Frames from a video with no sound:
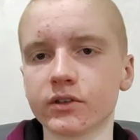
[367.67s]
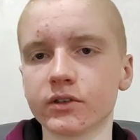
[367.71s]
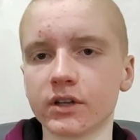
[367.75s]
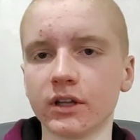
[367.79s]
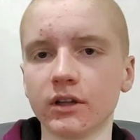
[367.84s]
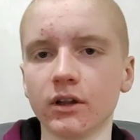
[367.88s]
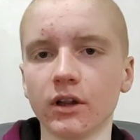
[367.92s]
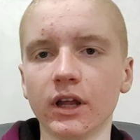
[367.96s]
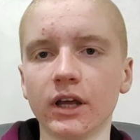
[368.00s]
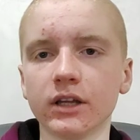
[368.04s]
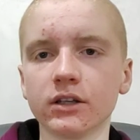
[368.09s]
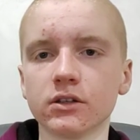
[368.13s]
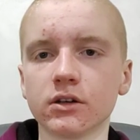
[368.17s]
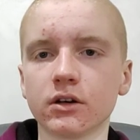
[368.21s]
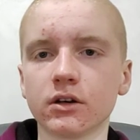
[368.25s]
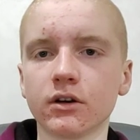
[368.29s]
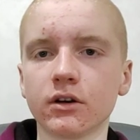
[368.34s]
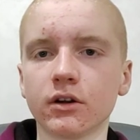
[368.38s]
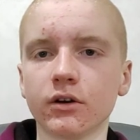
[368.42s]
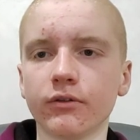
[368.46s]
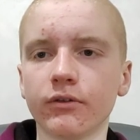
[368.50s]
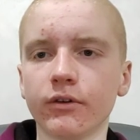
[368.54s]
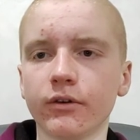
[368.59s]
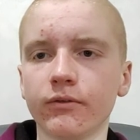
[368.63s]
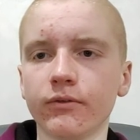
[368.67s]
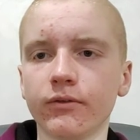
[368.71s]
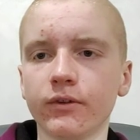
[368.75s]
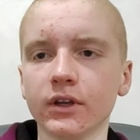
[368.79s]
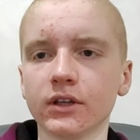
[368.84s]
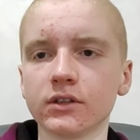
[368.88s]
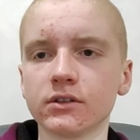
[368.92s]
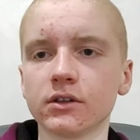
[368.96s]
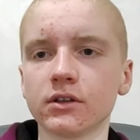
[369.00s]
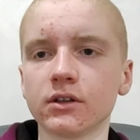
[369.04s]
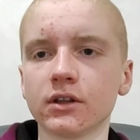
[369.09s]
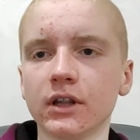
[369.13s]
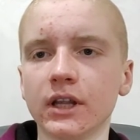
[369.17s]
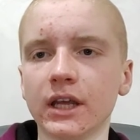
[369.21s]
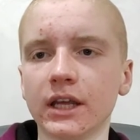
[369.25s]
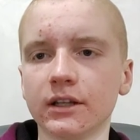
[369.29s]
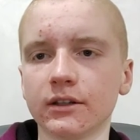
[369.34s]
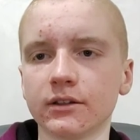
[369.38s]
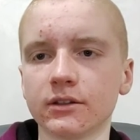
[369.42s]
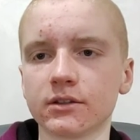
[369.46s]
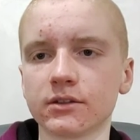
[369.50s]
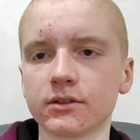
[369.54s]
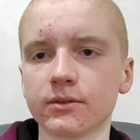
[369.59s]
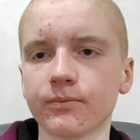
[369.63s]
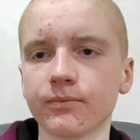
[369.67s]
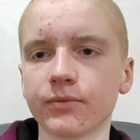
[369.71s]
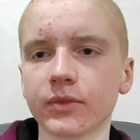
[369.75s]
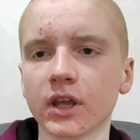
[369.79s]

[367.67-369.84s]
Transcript: and letters of a fixed length.